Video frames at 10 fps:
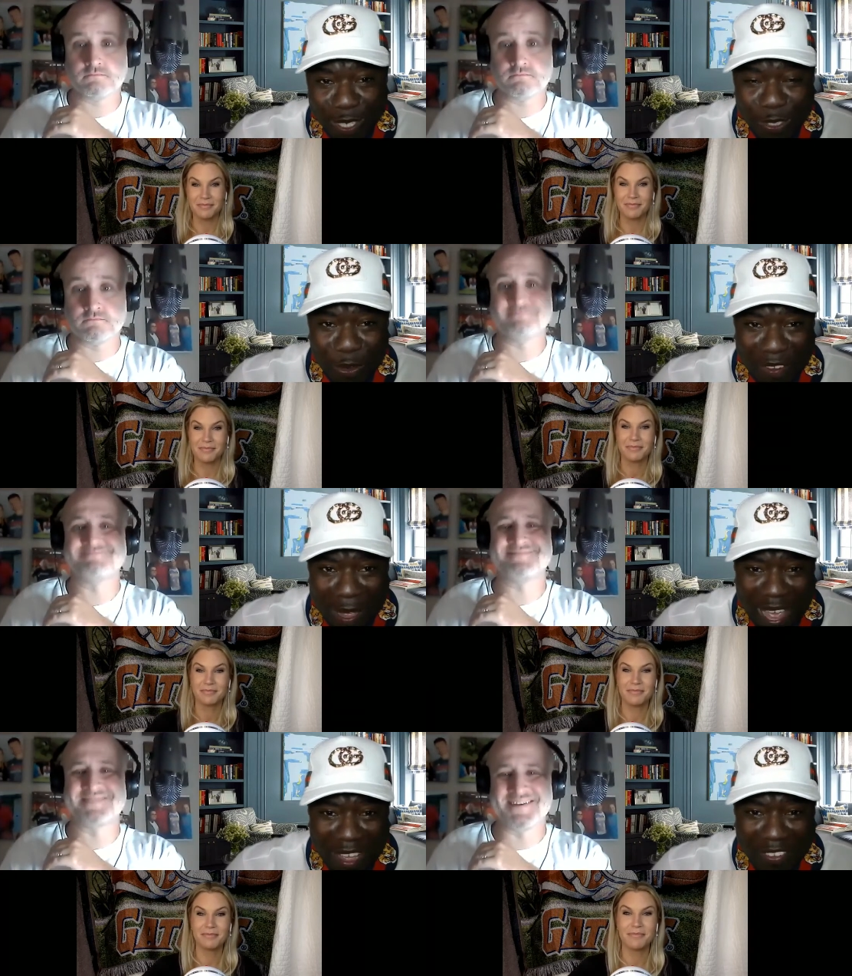Speaker 1: so if
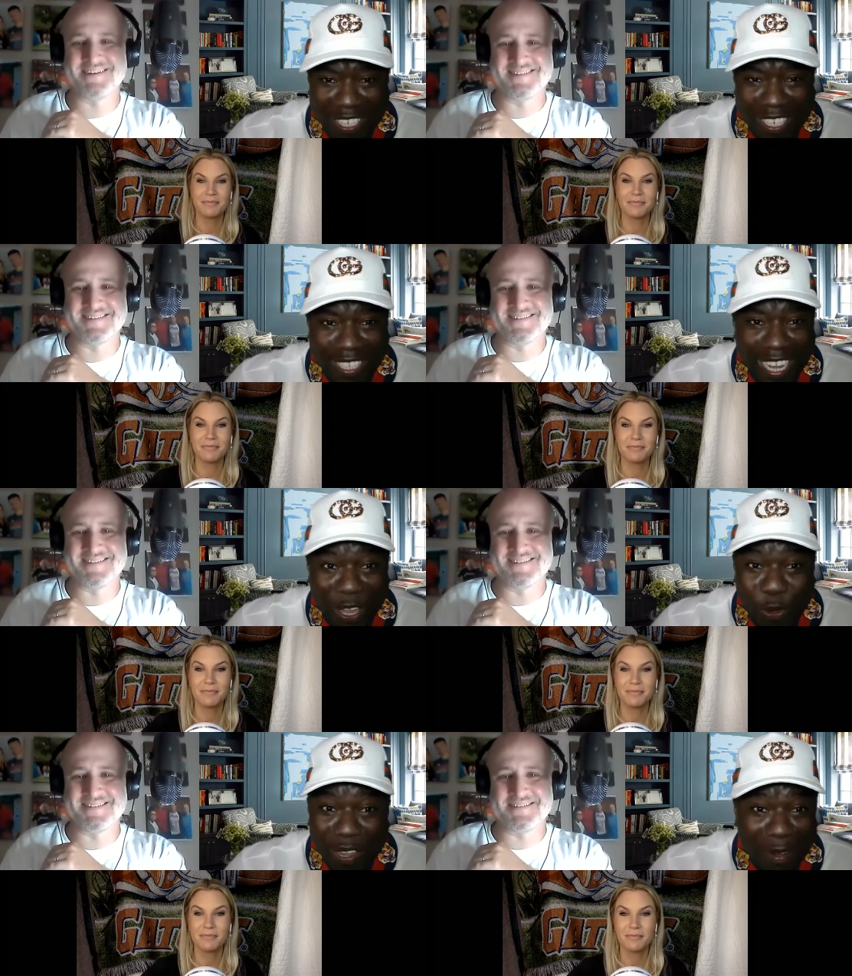i'm having a good
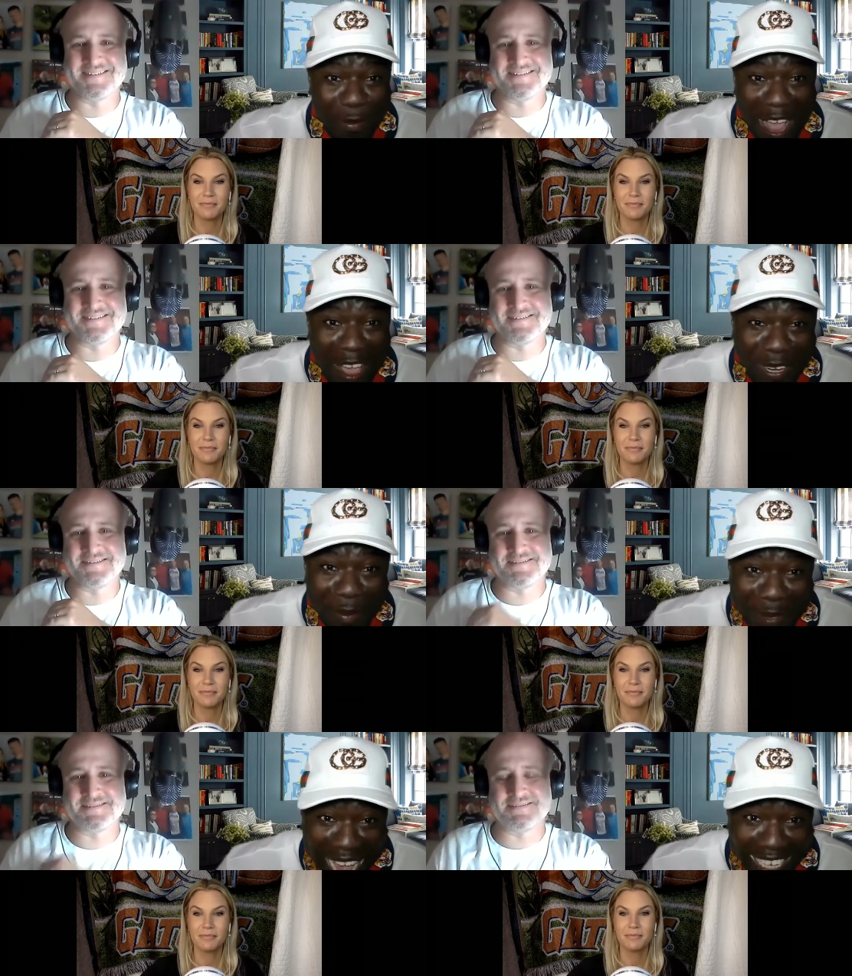day or even if i'm having
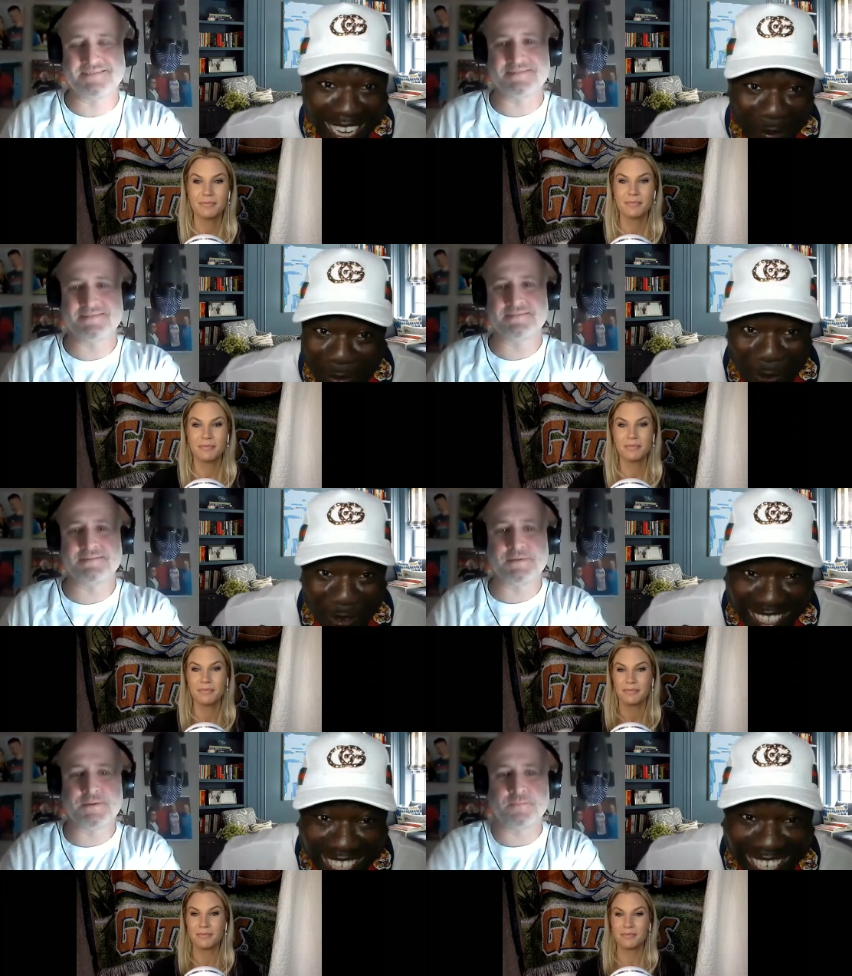a bad day i'm
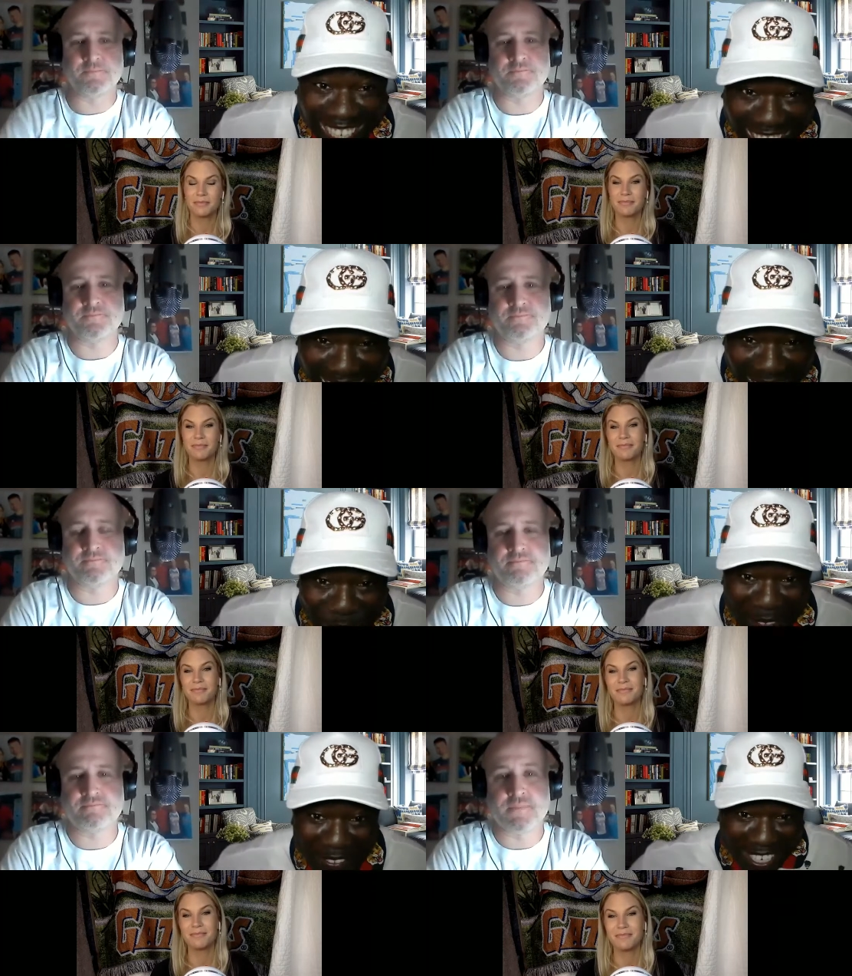always eating
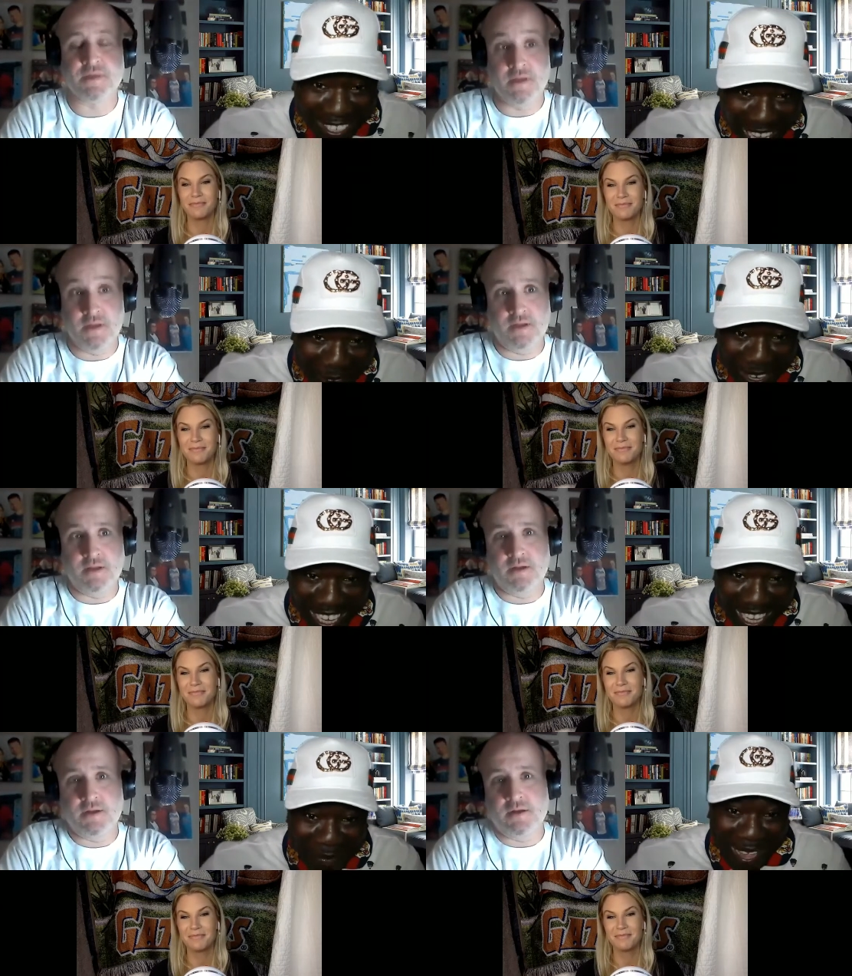so if i have a good day i want
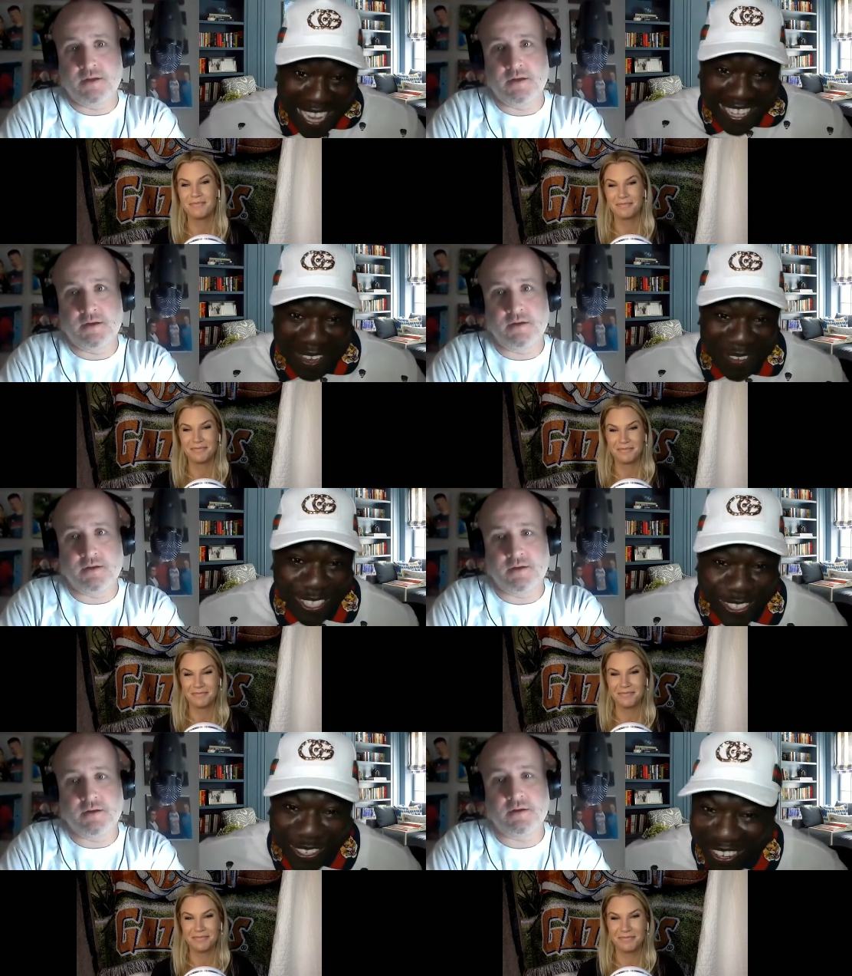to eat bad day i'm
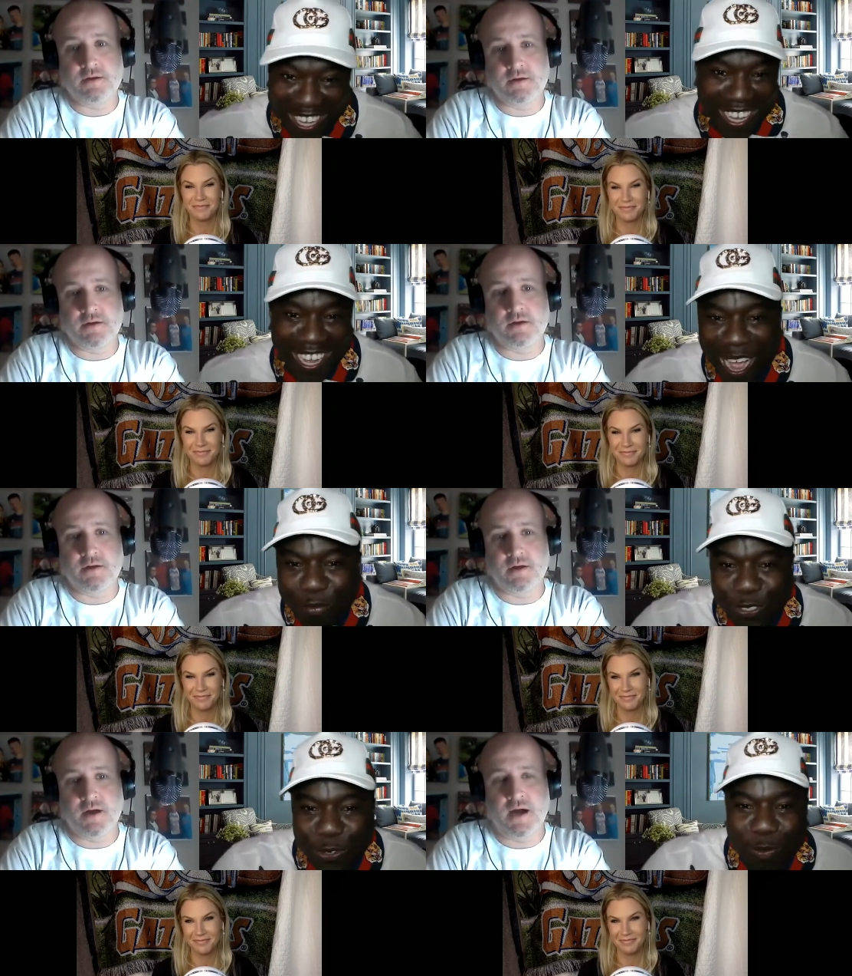eat so
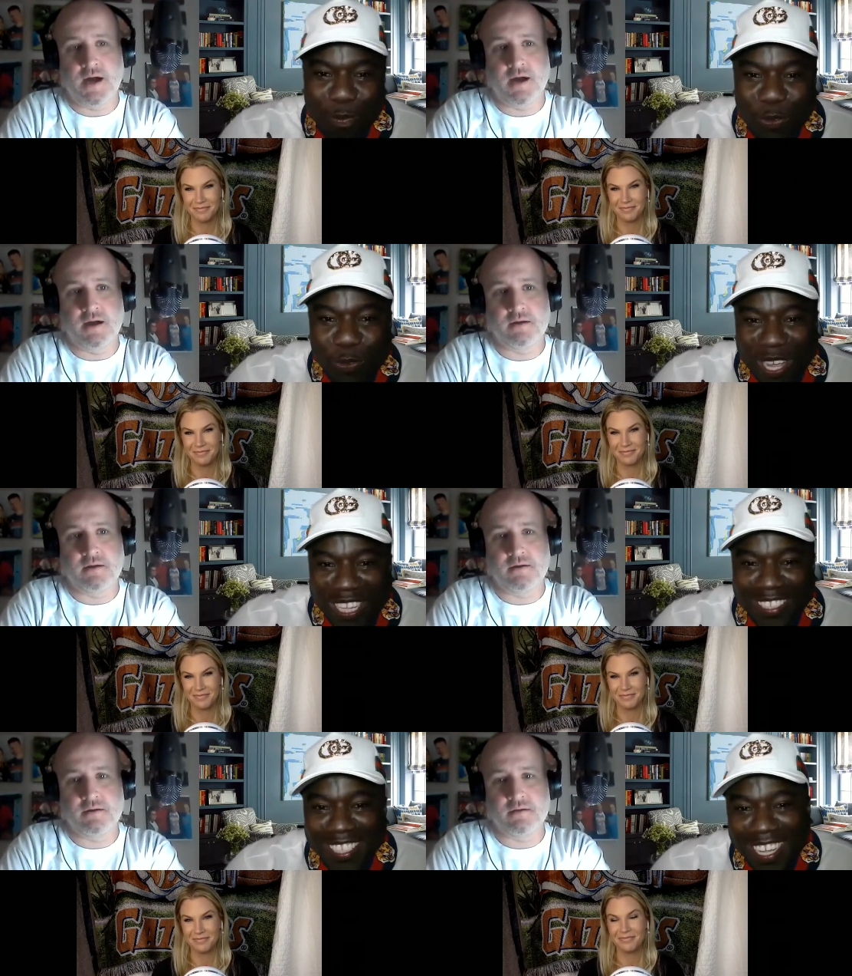I'm screwed uh, both ways.